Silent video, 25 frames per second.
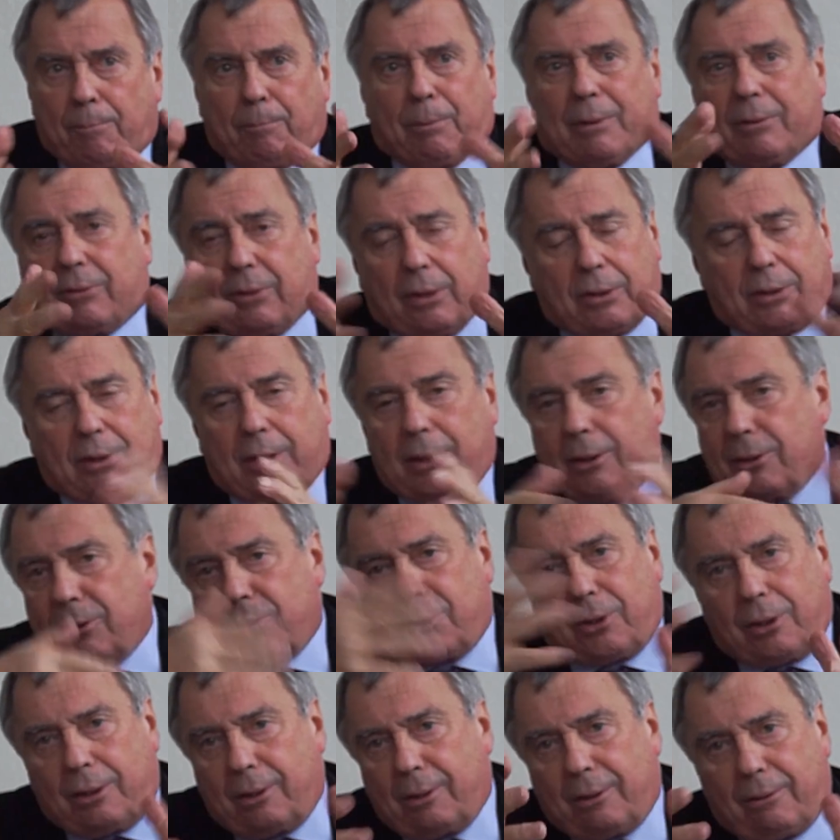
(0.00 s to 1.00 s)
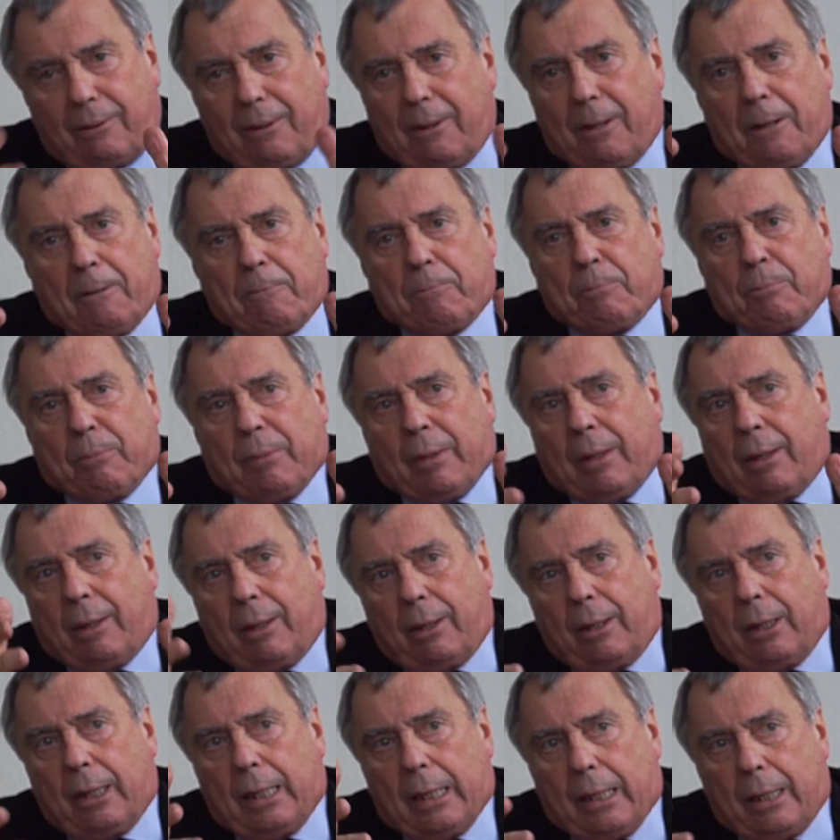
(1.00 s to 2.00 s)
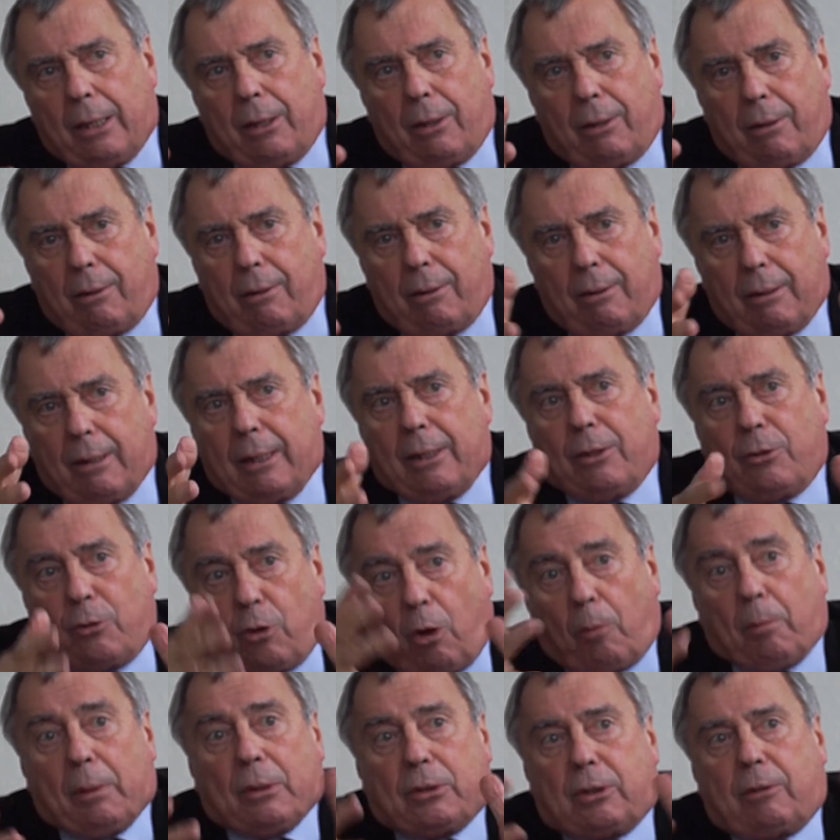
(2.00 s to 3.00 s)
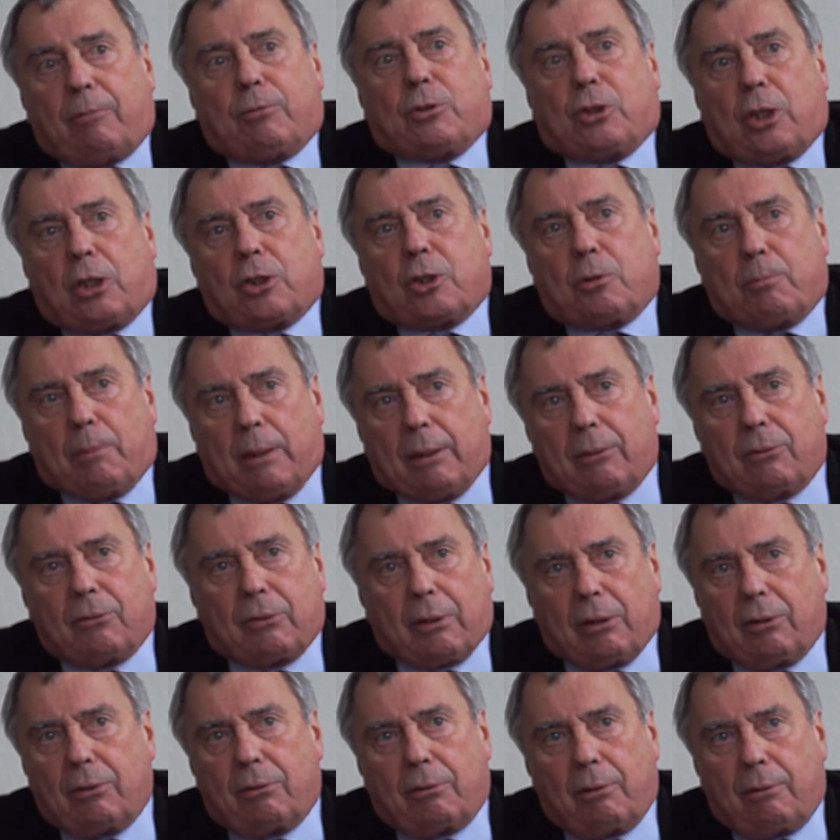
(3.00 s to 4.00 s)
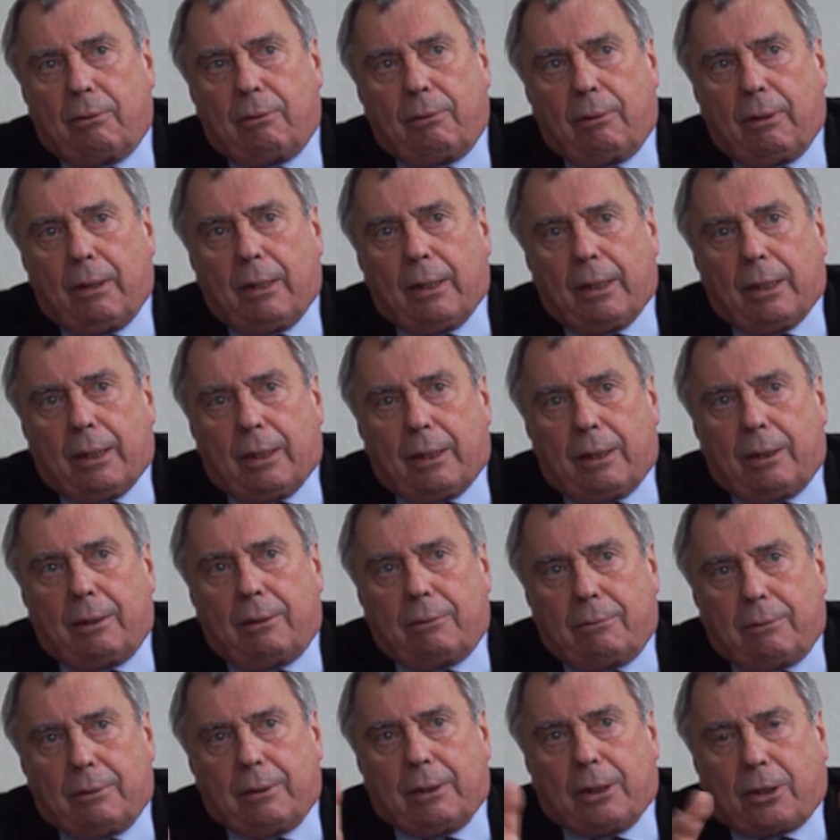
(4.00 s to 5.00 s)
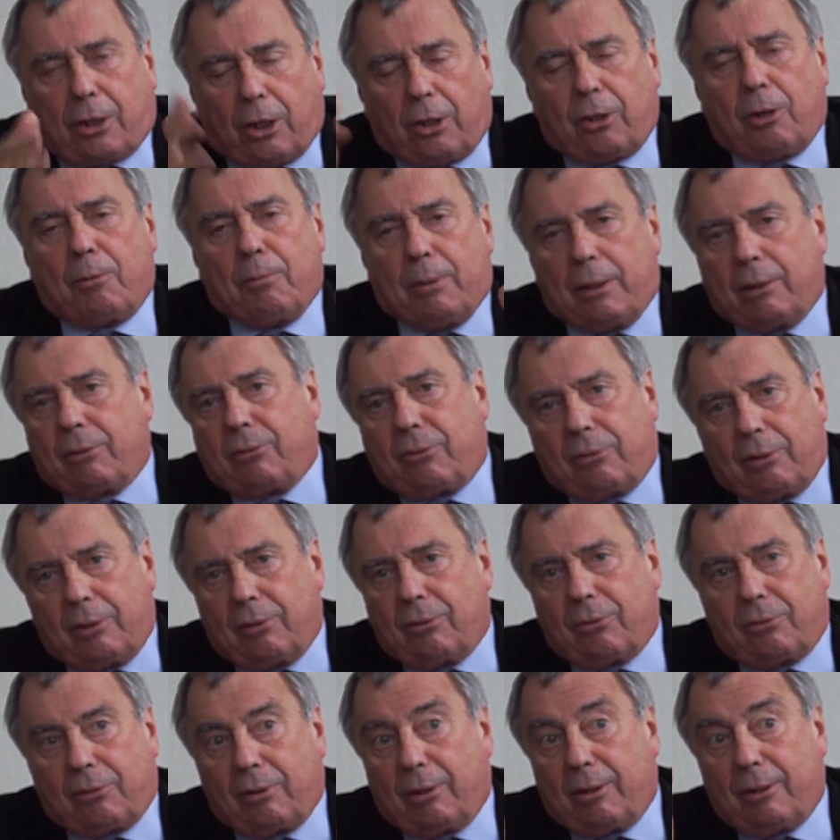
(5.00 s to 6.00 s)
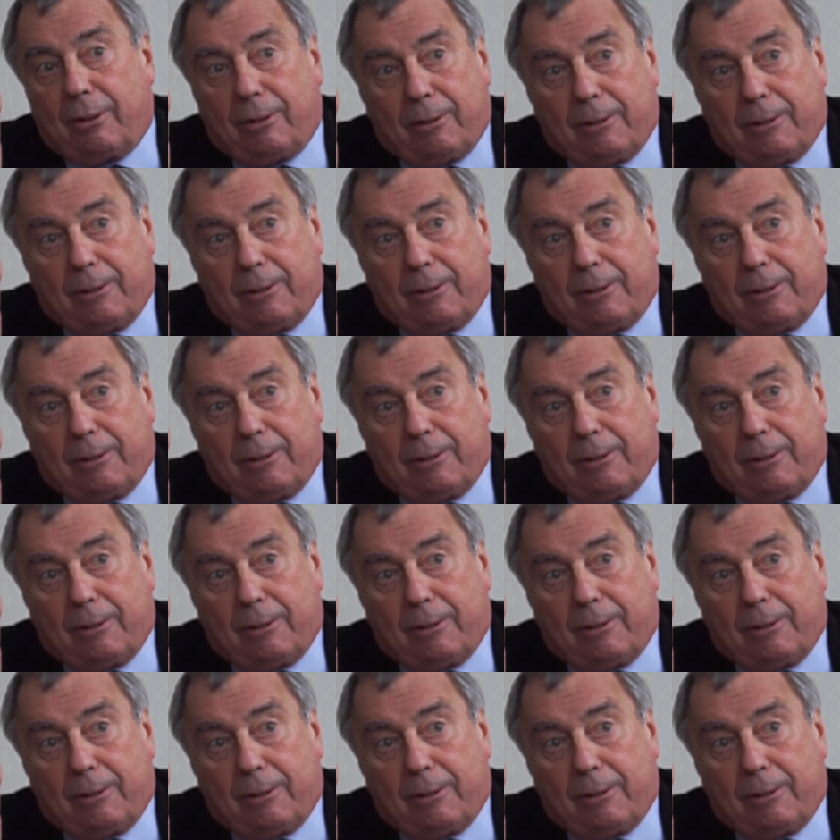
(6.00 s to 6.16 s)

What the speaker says: But this is a normative judgment, and economics is